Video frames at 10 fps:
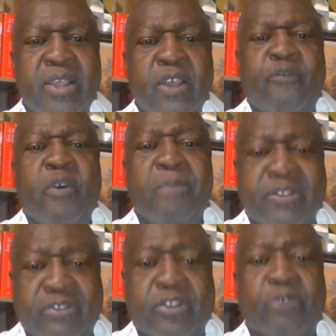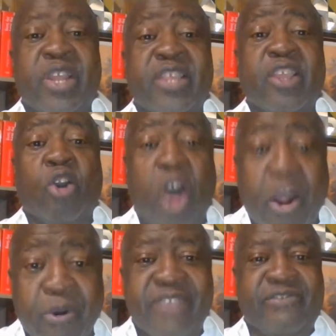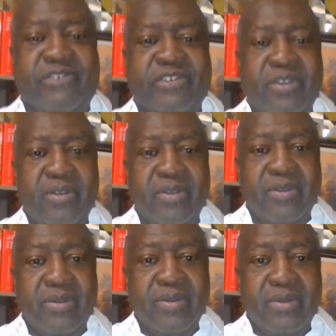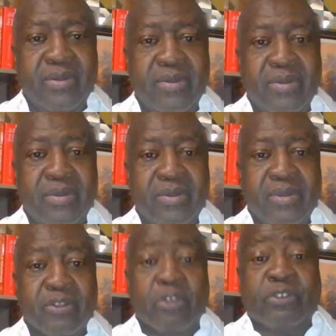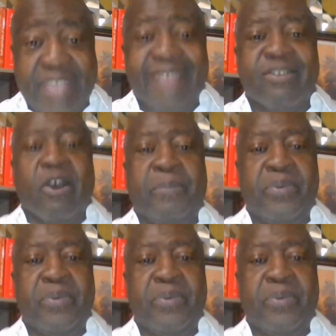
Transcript: for mustering the courage to stand up